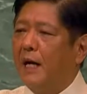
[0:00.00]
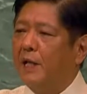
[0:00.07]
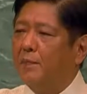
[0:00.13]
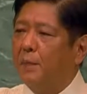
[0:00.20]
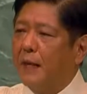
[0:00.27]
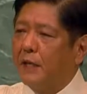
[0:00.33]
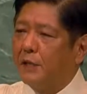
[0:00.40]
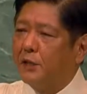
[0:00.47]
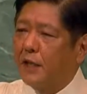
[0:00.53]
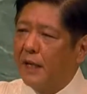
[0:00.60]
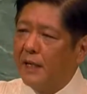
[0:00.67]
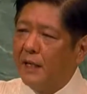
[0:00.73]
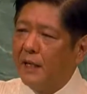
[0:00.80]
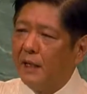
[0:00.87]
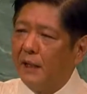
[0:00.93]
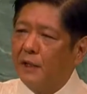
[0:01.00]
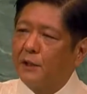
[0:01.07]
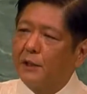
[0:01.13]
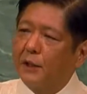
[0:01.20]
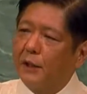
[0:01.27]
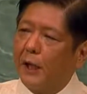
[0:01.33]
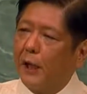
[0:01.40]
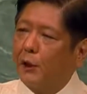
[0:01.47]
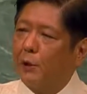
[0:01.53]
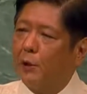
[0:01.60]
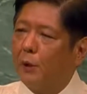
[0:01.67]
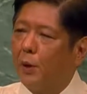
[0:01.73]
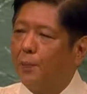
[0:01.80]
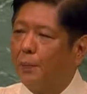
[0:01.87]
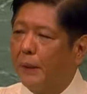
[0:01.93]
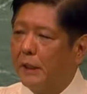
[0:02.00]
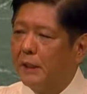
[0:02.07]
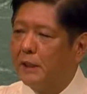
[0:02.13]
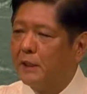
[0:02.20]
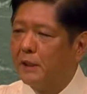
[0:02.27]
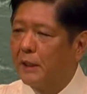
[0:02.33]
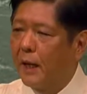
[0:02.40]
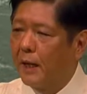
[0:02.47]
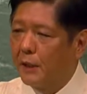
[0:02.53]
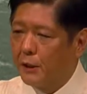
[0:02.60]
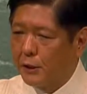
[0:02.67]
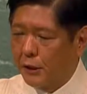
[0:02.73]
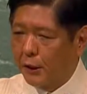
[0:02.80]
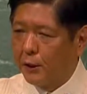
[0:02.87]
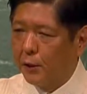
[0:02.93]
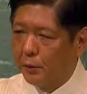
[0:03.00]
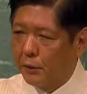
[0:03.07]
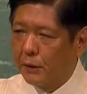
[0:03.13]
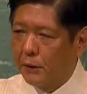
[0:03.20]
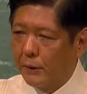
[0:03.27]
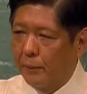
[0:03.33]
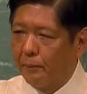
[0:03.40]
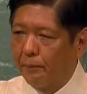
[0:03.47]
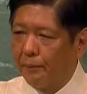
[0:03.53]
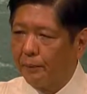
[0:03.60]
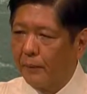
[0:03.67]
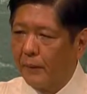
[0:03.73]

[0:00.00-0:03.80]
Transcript: and maintaining international peace and security.